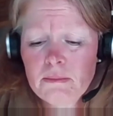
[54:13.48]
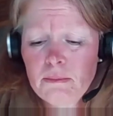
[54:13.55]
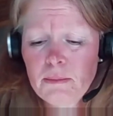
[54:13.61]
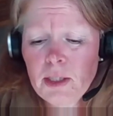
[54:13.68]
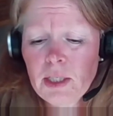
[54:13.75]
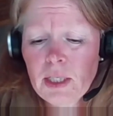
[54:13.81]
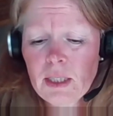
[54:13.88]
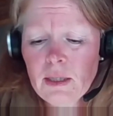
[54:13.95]

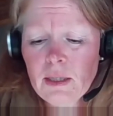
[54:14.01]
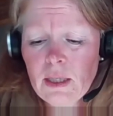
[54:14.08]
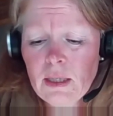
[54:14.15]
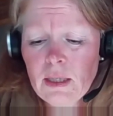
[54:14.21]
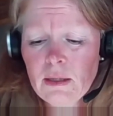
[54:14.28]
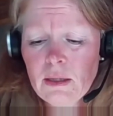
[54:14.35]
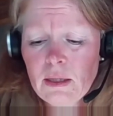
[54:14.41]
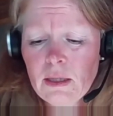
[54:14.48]
Bergen,
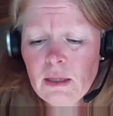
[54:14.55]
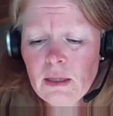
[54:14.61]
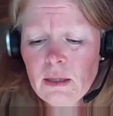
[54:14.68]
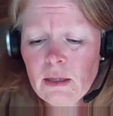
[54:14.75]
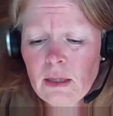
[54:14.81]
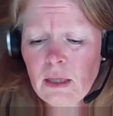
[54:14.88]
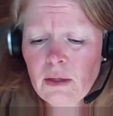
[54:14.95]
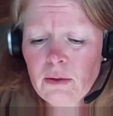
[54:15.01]

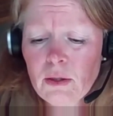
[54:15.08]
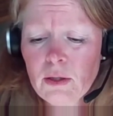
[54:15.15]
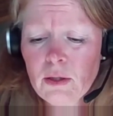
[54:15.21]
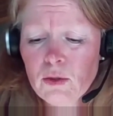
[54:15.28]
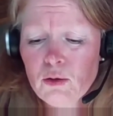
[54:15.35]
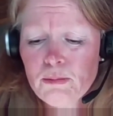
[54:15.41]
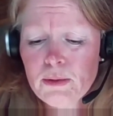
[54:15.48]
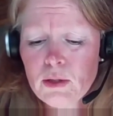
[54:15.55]
the local
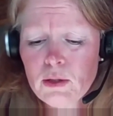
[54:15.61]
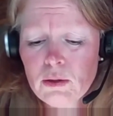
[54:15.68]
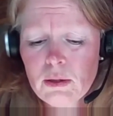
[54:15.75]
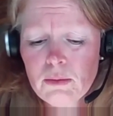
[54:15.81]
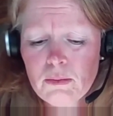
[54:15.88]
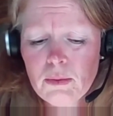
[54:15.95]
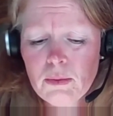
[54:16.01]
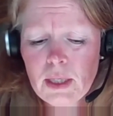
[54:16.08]
hospital
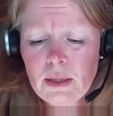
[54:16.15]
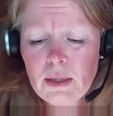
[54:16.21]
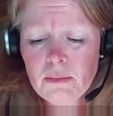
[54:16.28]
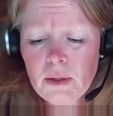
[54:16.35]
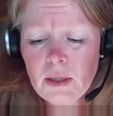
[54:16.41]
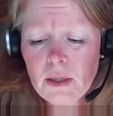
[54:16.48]
where